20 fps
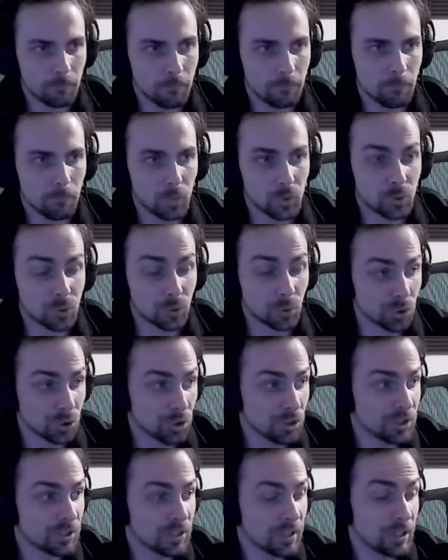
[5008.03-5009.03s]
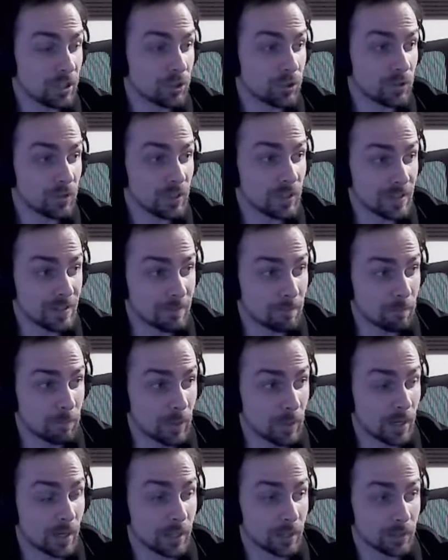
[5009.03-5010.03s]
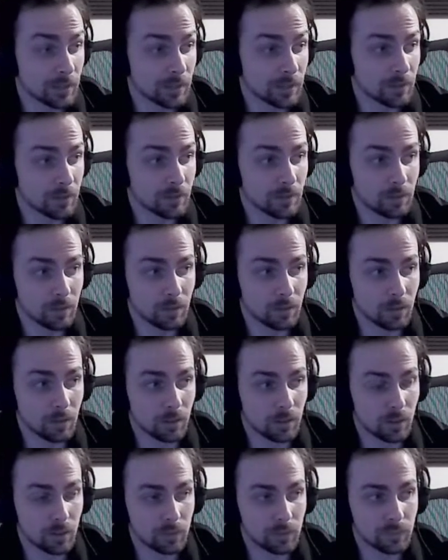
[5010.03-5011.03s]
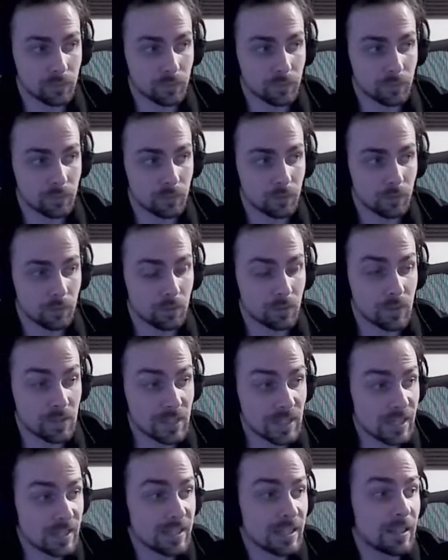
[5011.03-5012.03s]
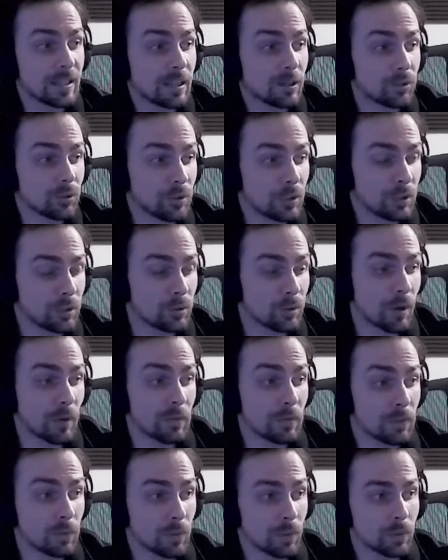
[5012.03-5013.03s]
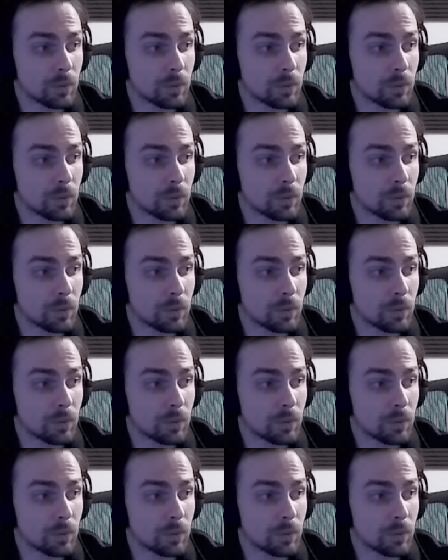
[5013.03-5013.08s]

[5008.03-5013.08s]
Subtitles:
Social intelligence is part of the skill set that you need to have if you want to